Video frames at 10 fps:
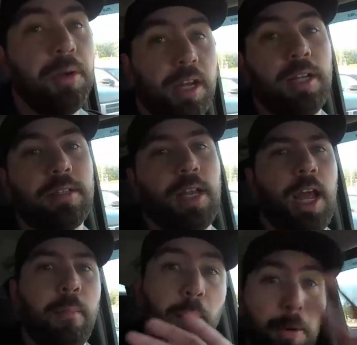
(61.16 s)
out with us
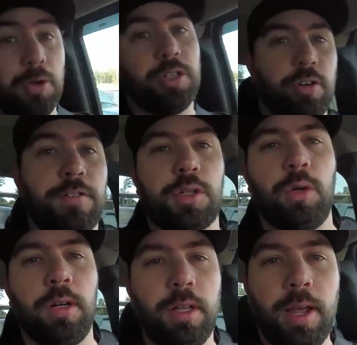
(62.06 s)
and propose a drift
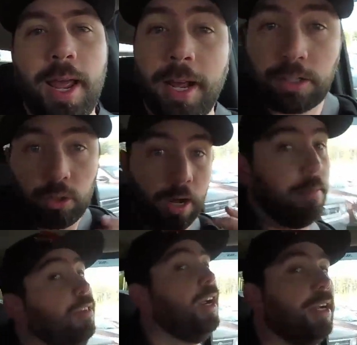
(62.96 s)
school. And so
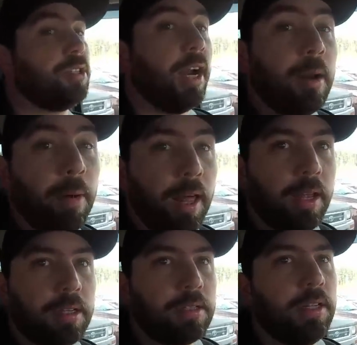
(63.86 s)
I'm very excited by
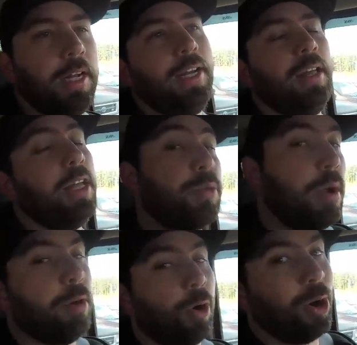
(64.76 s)
this. Uh, that's
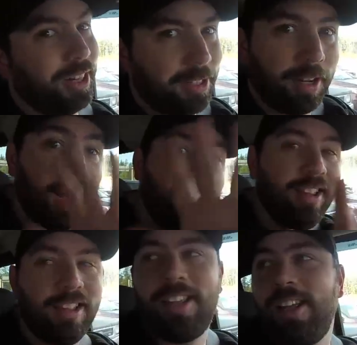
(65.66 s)
why I'm recording this. Hi.
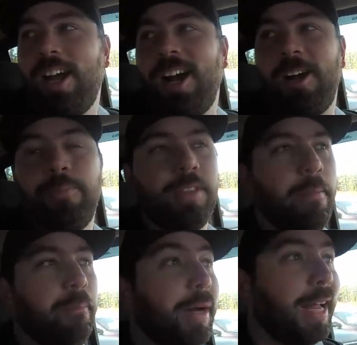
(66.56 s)
Um,
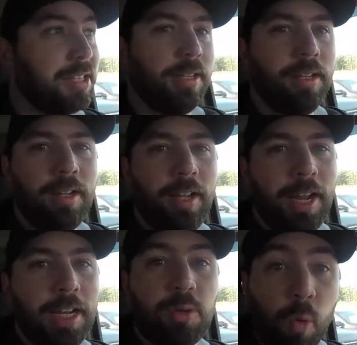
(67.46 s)
but
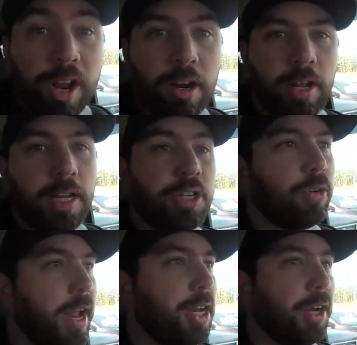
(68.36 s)
it's weird, it's
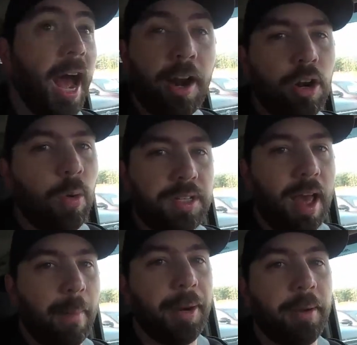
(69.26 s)
strange, I don't know what's
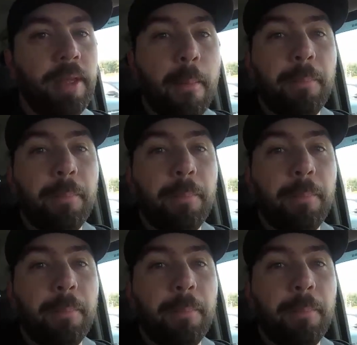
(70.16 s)
happening.